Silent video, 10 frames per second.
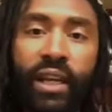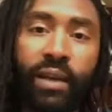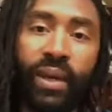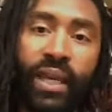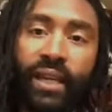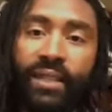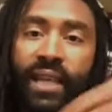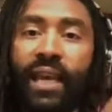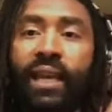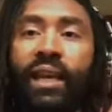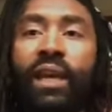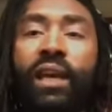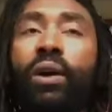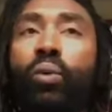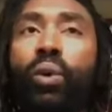because like,
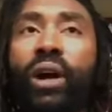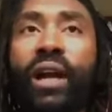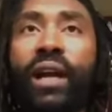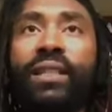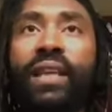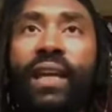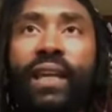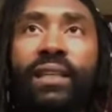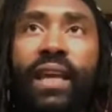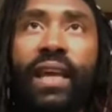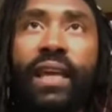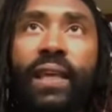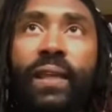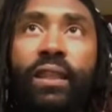whereas I could take